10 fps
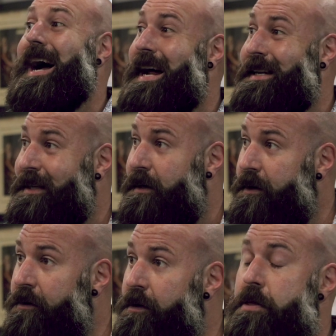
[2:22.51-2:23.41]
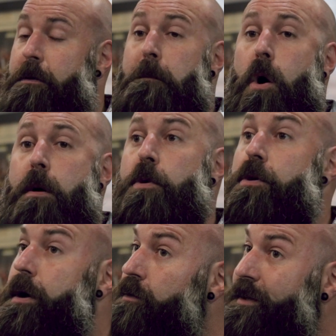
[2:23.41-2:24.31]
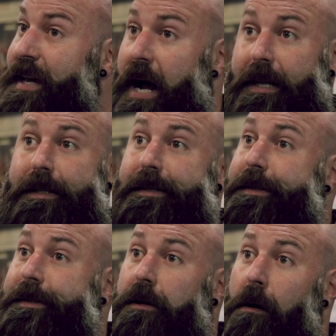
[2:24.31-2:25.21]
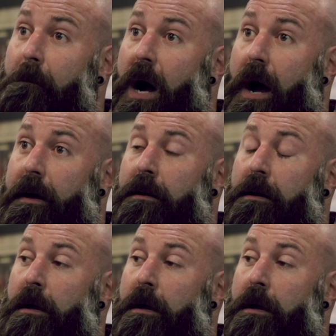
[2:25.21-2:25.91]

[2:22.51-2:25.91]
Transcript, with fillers: I needed another barber. It was not easy to come by.